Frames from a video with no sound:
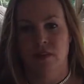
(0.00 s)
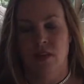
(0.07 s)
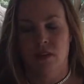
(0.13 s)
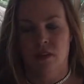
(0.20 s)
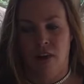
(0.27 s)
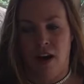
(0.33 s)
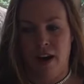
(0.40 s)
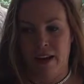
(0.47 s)

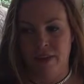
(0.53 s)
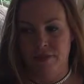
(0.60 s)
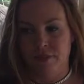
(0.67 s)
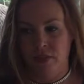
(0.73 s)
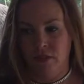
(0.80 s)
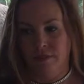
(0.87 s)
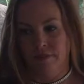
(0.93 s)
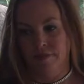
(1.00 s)
arrived
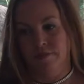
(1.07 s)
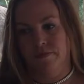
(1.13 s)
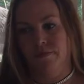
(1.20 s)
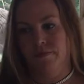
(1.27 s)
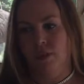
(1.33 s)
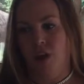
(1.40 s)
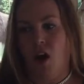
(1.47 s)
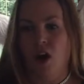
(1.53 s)
and
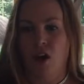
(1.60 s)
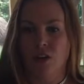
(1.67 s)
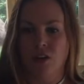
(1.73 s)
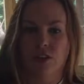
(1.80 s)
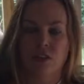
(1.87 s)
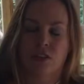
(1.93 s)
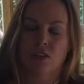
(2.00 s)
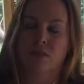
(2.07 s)

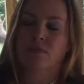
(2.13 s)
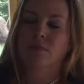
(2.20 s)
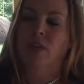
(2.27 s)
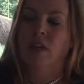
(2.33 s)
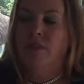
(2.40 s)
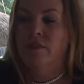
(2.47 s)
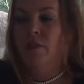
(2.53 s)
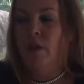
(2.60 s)
conquered
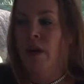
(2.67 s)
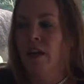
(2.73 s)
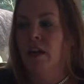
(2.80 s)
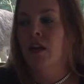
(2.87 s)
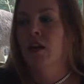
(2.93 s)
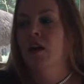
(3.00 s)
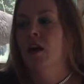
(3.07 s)
everybody